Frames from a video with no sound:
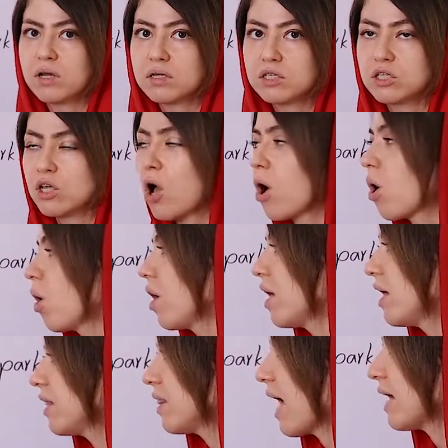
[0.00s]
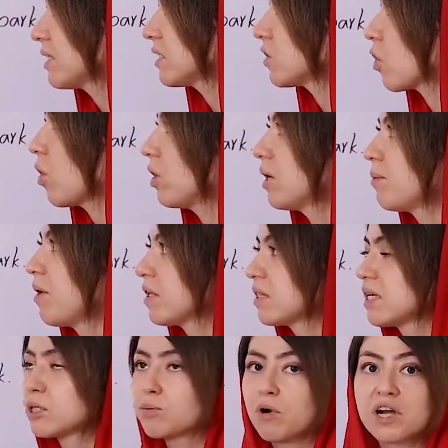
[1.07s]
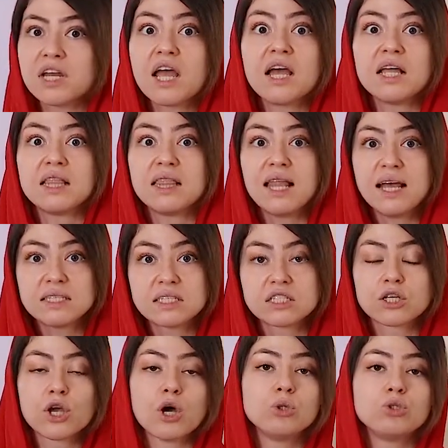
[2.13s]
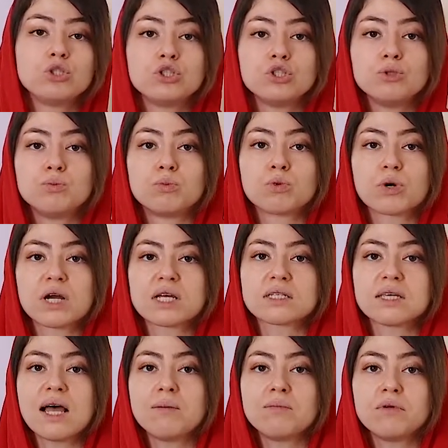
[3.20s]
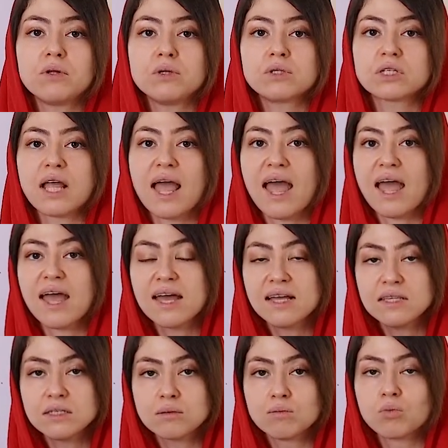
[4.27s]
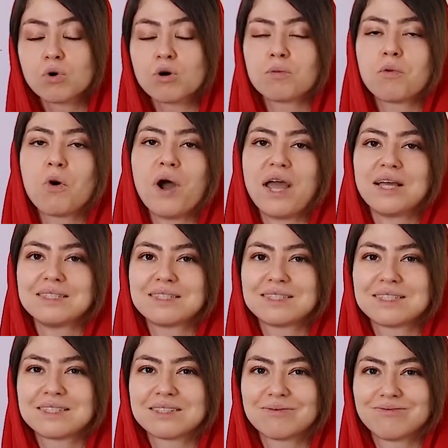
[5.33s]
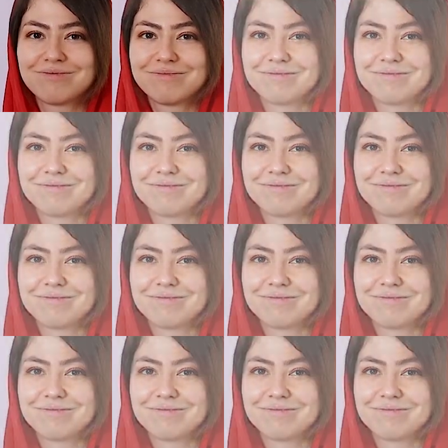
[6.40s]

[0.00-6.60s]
So that's all about this part. Let's go to more examples and more points.